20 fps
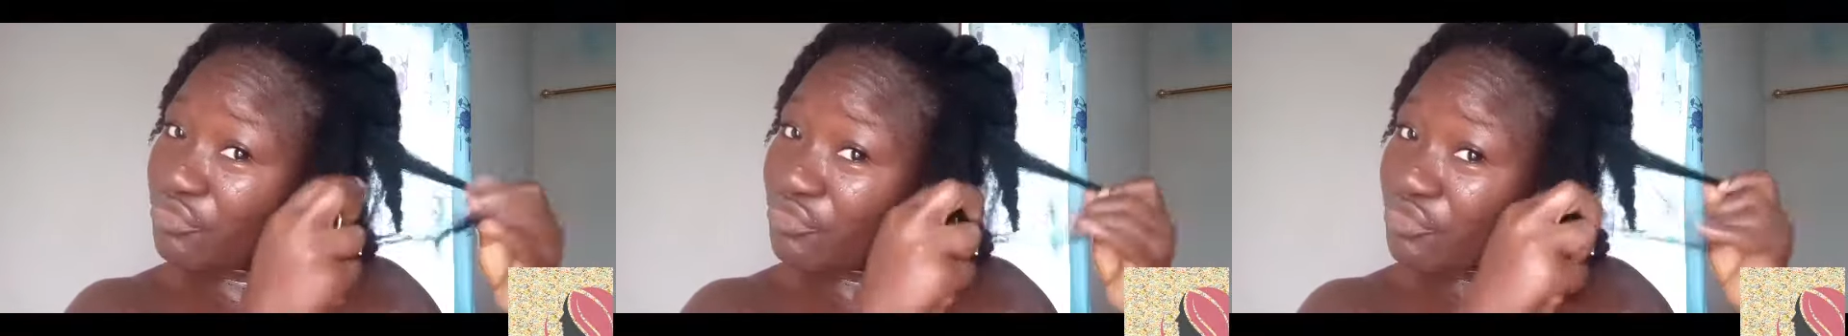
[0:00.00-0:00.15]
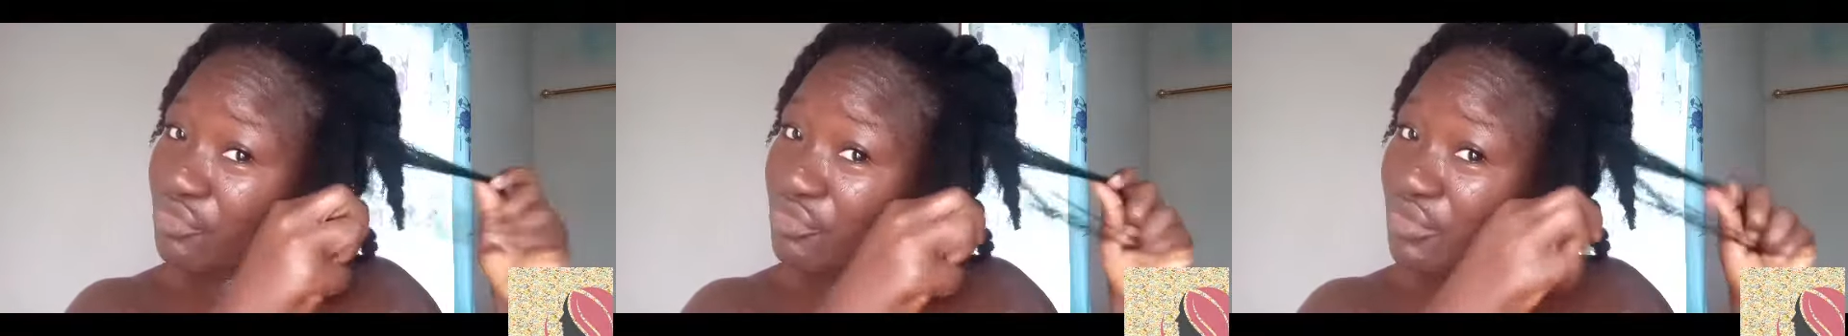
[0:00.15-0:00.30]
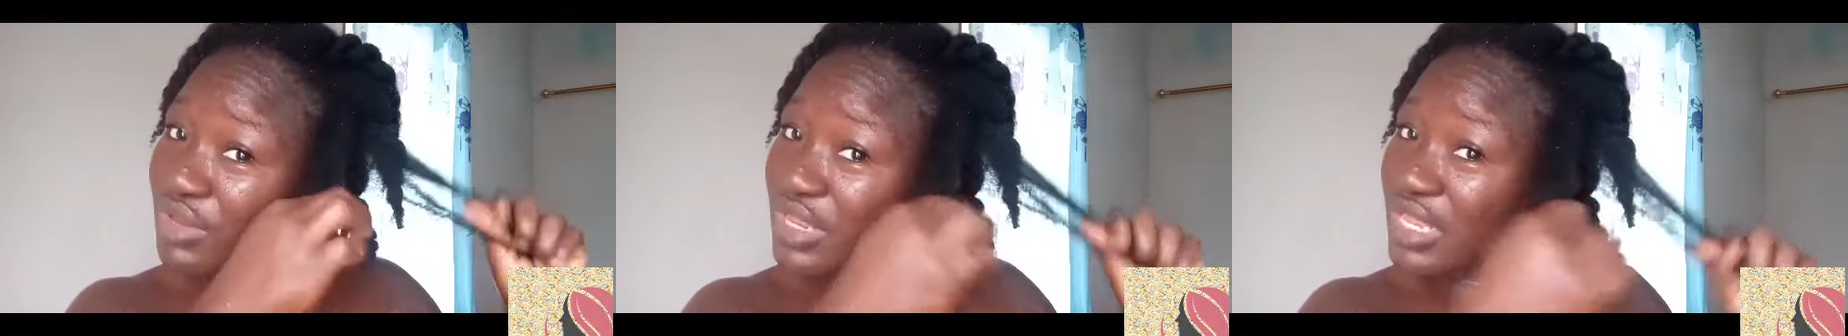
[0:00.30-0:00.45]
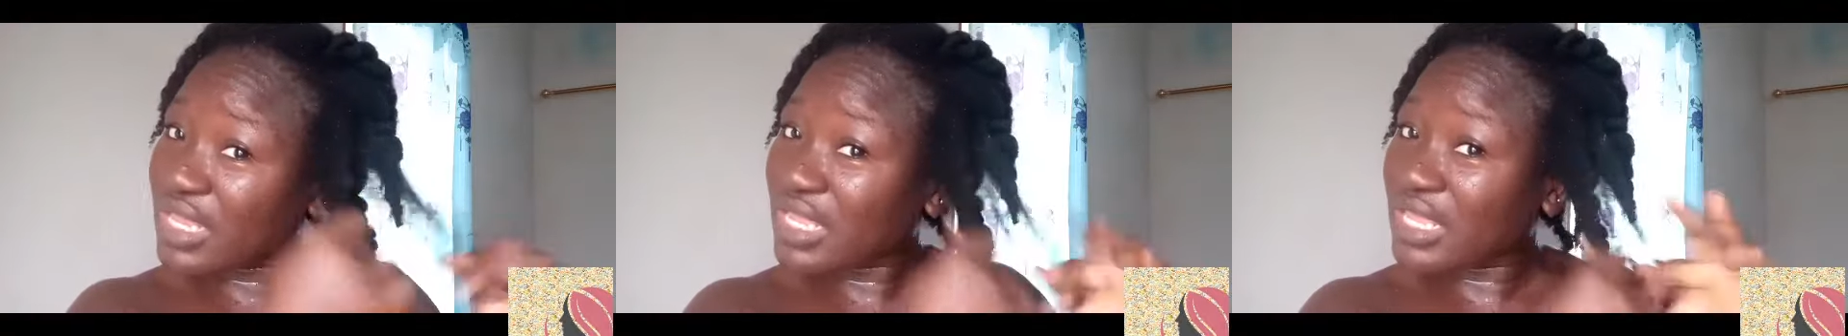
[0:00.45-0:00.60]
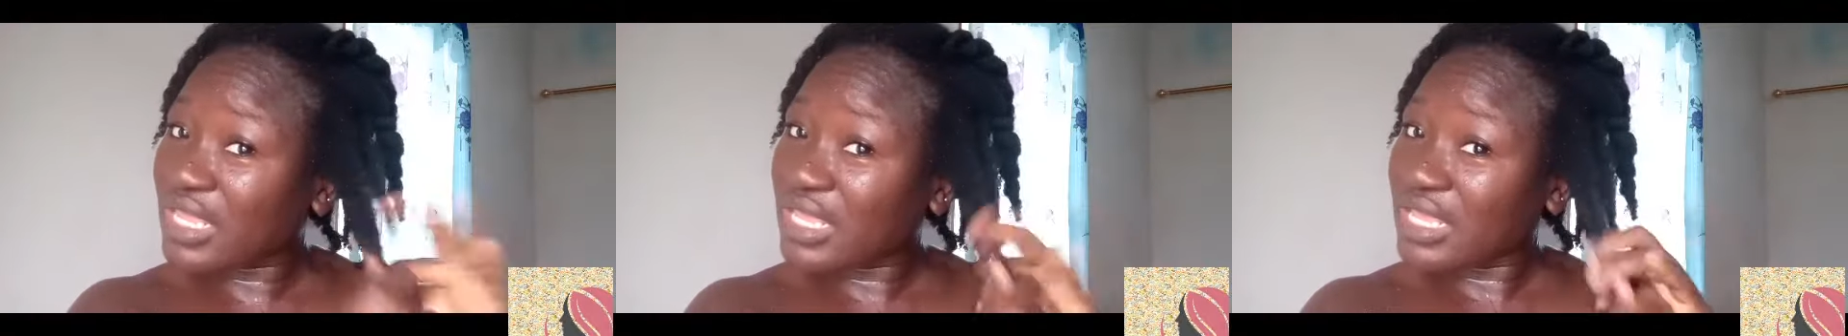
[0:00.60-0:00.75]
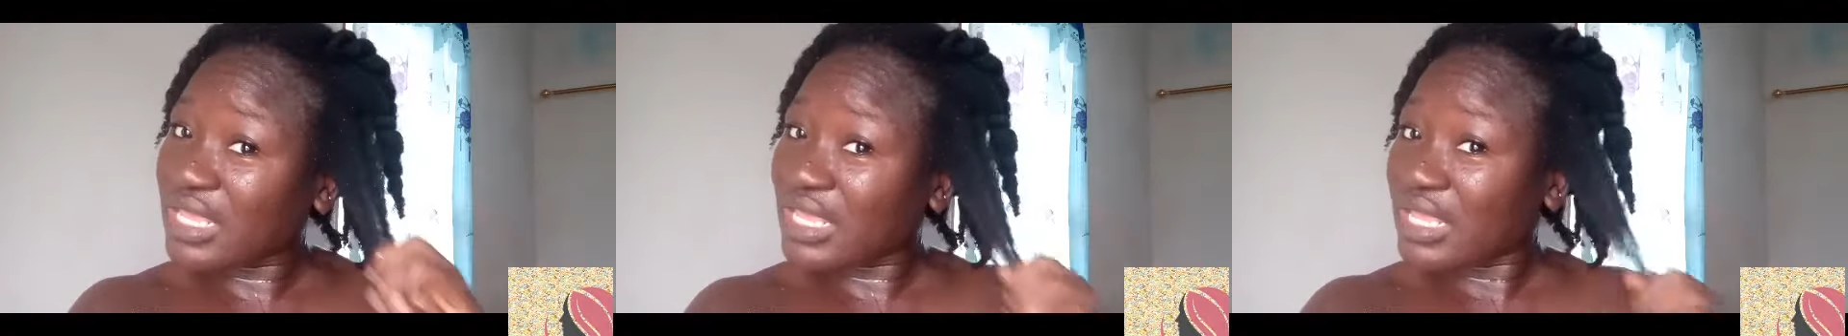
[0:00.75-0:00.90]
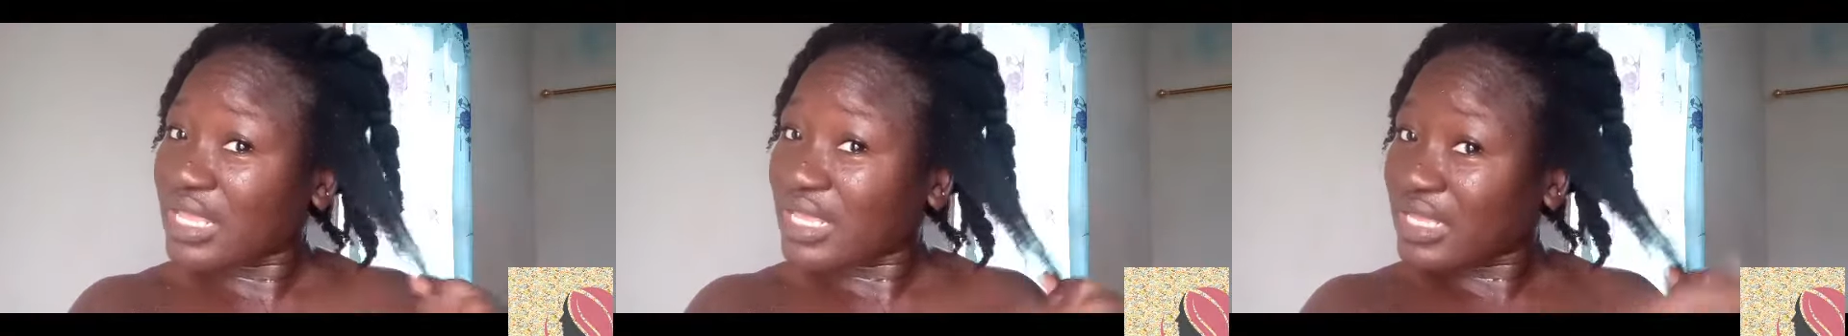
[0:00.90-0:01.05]
free.
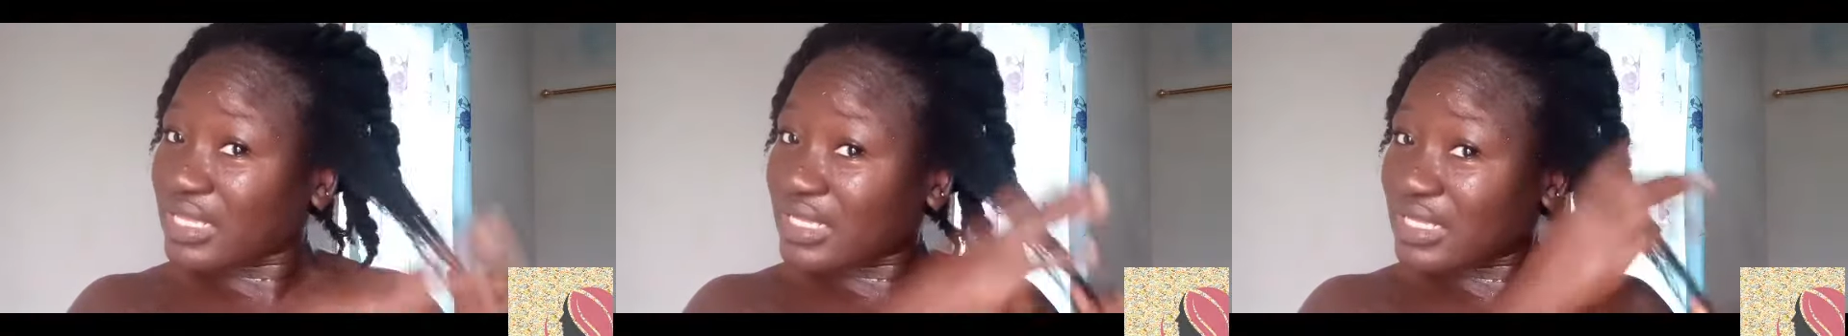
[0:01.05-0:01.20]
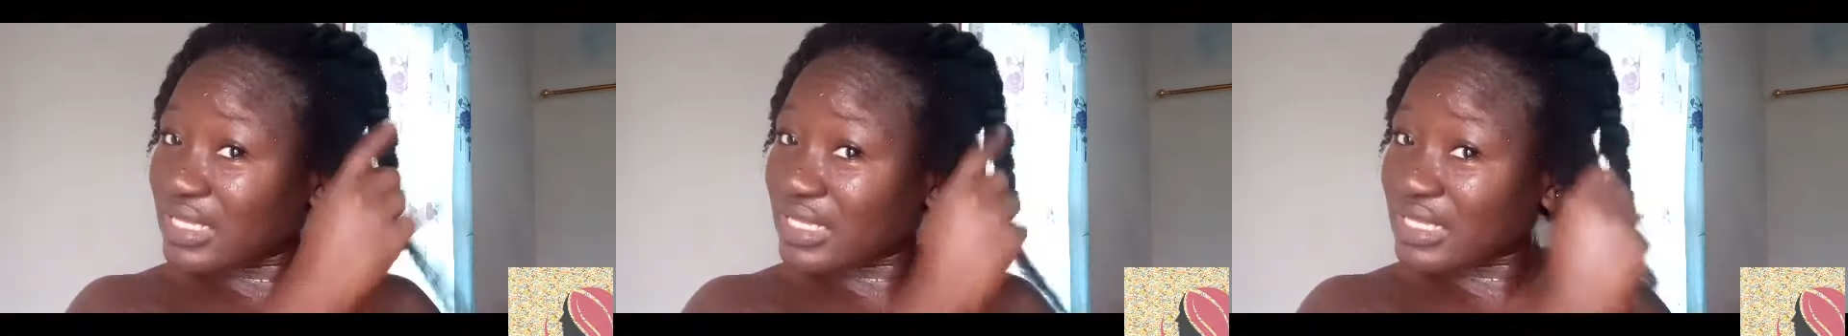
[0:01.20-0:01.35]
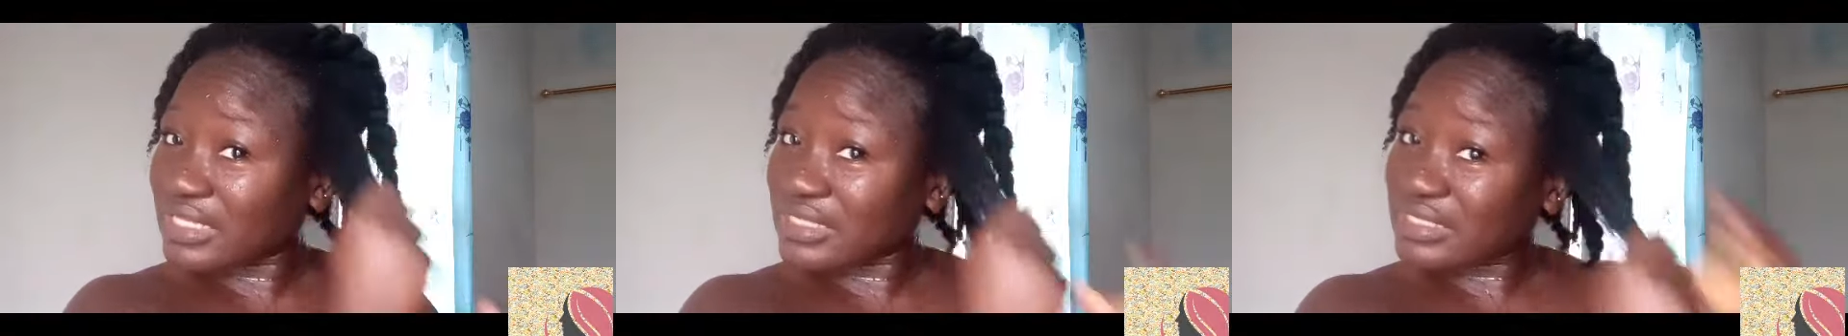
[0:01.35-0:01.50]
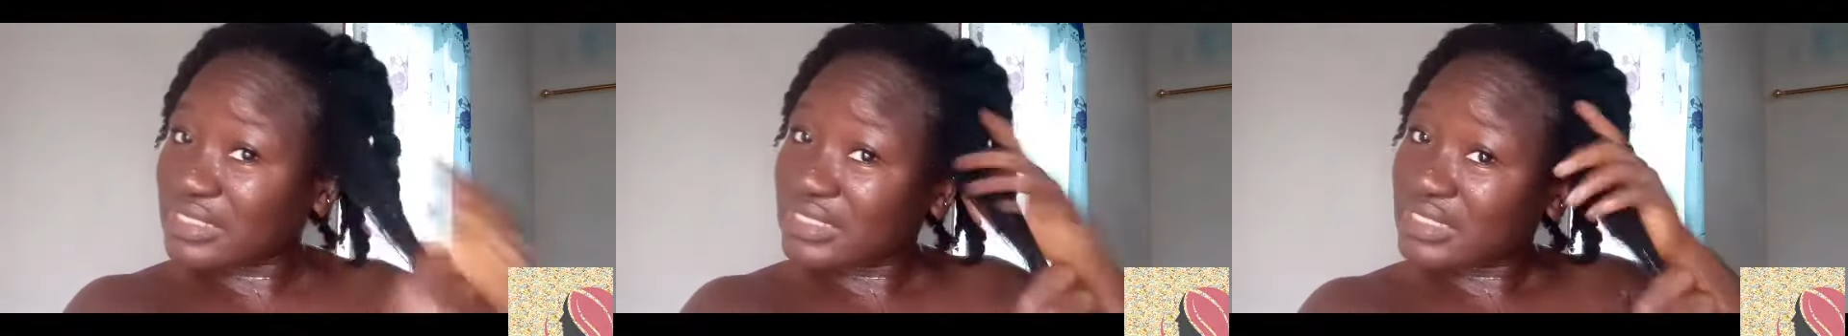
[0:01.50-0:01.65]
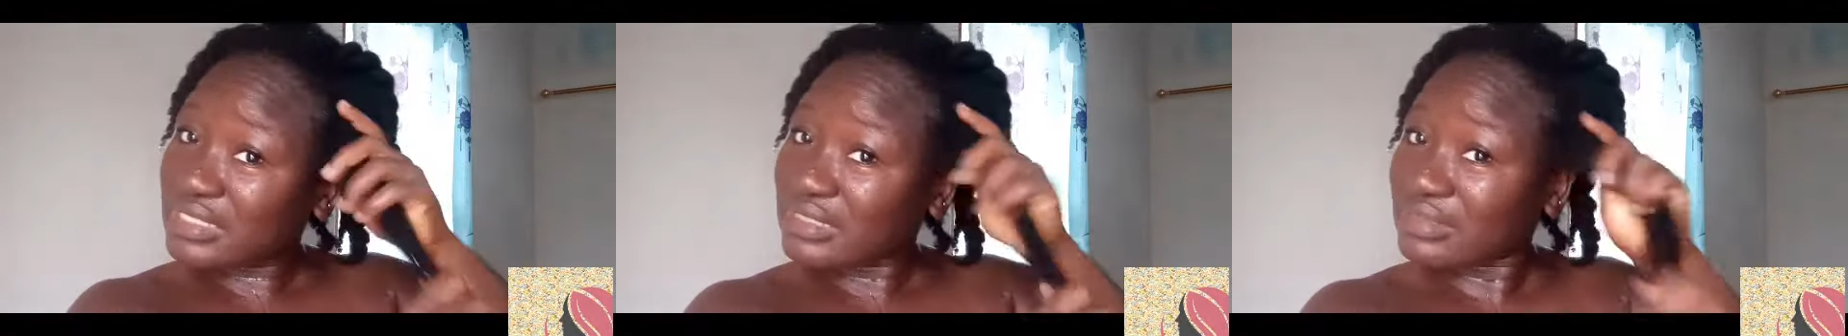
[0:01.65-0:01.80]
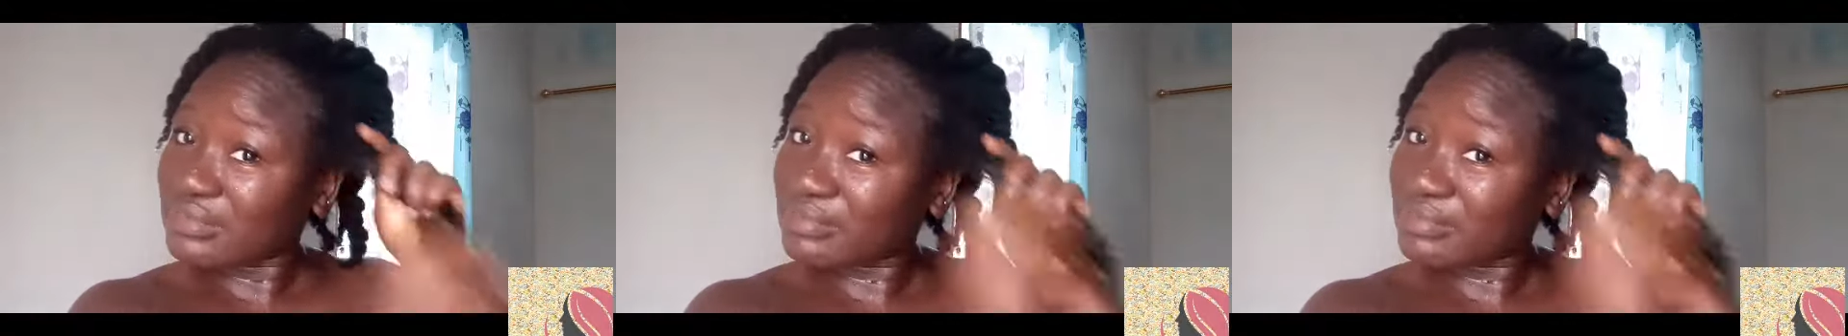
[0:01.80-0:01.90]
Yes,